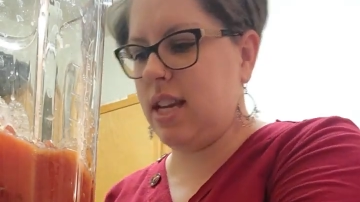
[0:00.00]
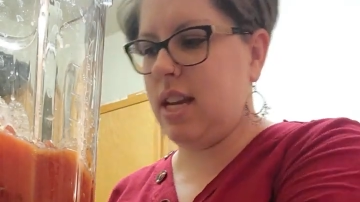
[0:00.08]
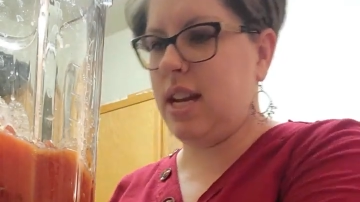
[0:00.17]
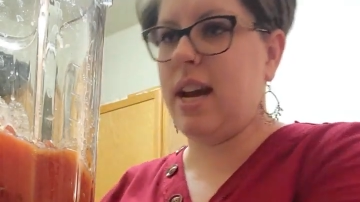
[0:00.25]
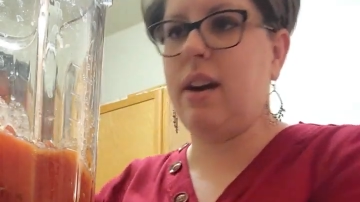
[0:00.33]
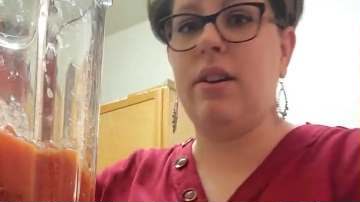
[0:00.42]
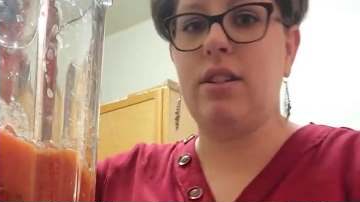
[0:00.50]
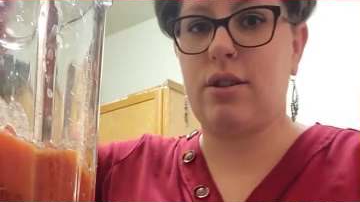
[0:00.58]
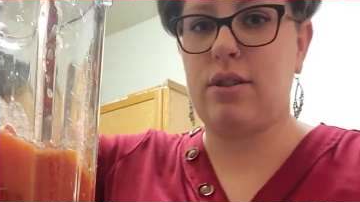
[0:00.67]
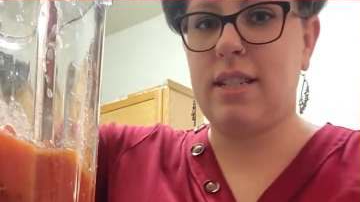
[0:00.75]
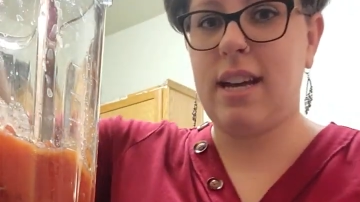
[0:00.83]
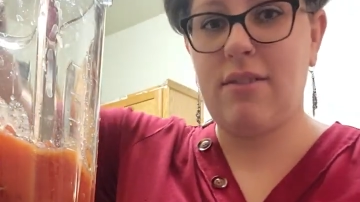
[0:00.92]
in how it
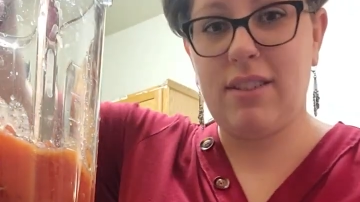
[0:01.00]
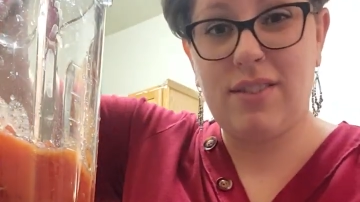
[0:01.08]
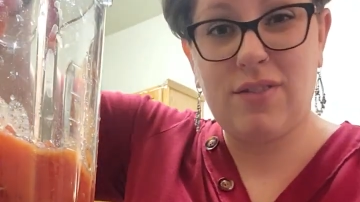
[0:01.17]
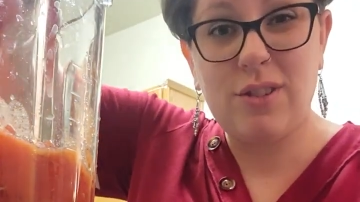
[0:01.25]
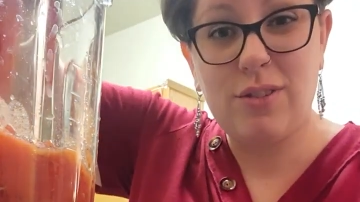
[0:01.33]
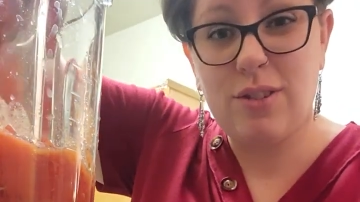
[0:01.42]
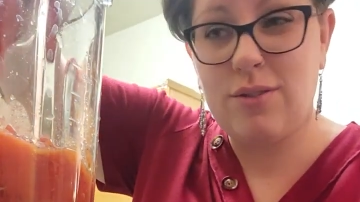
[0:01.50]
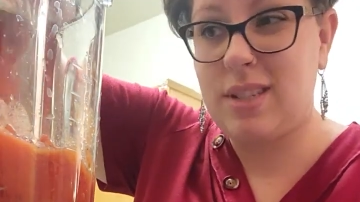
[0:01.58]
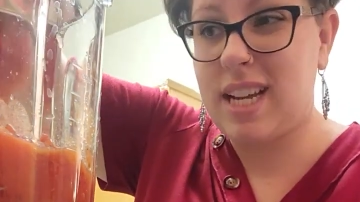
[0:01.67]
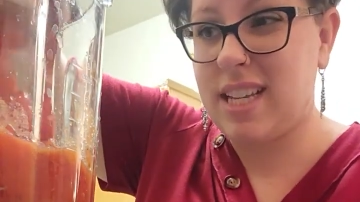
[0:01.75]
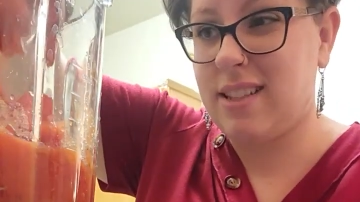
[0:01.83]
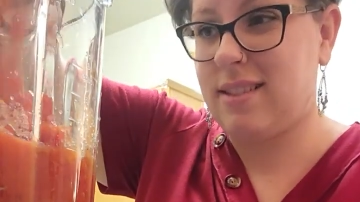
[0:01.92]
turns out if you use
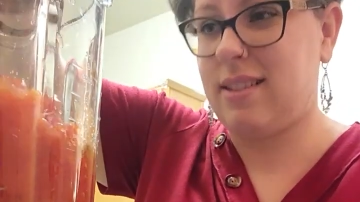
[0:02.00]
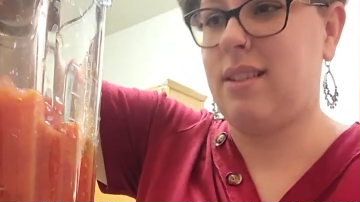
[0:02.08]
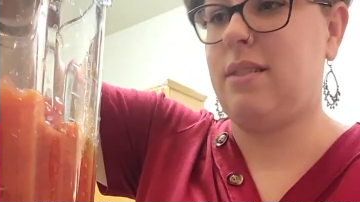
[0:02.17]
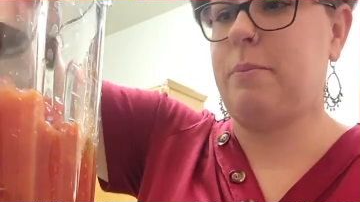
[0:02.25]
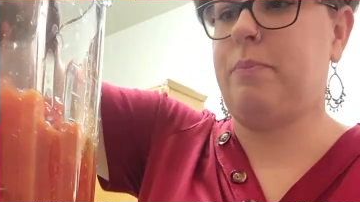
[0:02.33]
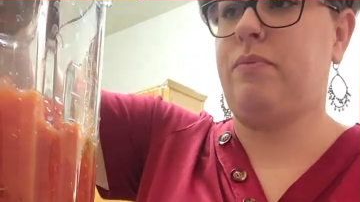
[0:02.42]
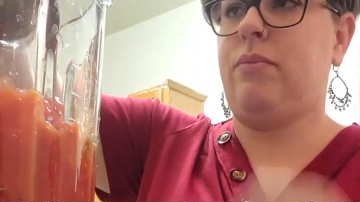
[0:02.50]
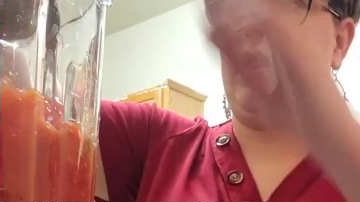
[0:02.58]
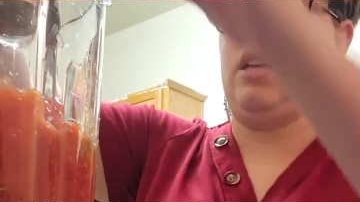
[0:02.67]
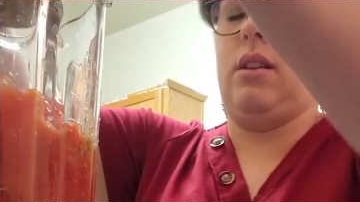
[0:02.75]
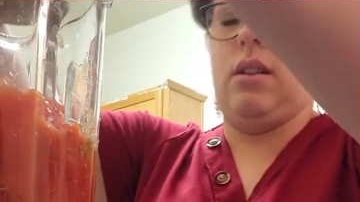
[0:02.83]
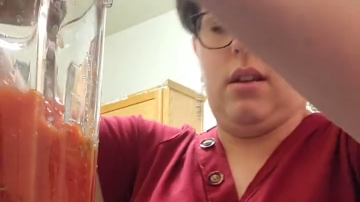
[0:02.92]
diced.
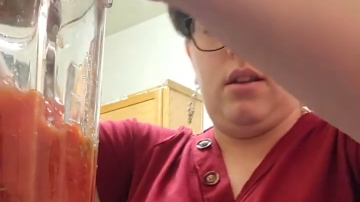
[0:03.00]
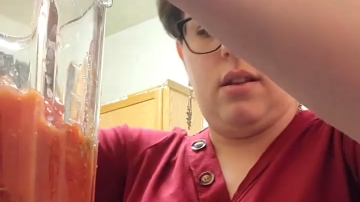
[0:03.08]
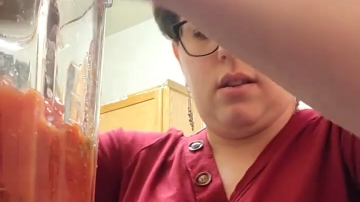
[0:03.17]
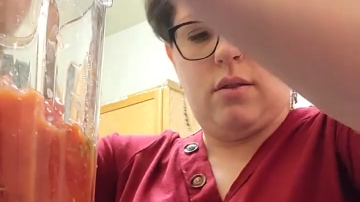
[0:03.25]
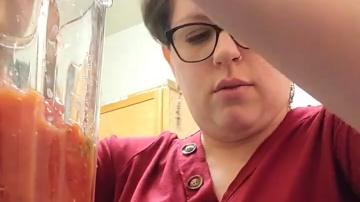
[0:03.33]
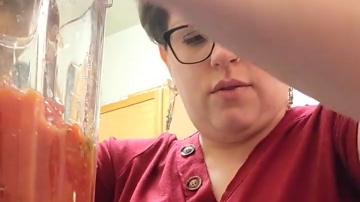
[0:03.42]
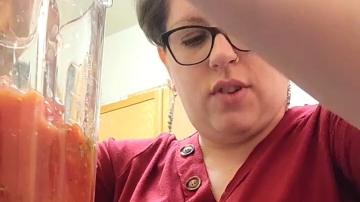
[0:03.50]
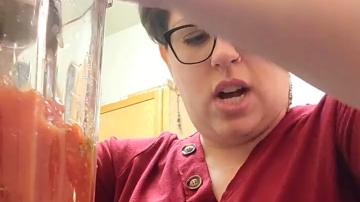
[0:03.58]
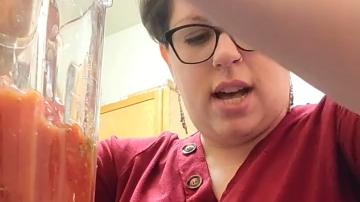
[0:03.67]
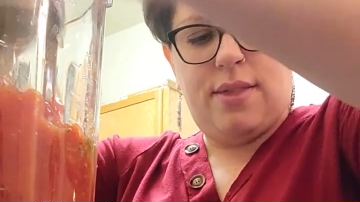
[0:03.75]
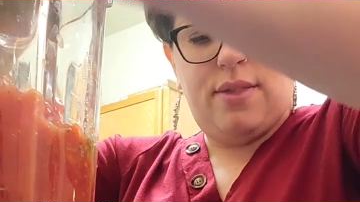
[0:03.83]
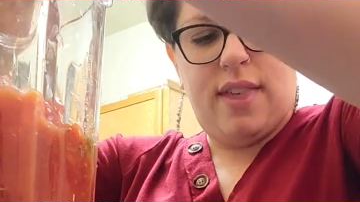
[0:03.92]
We've
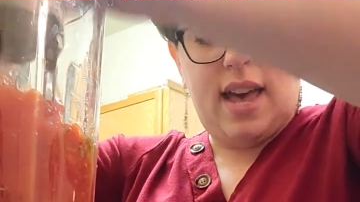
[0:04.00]
got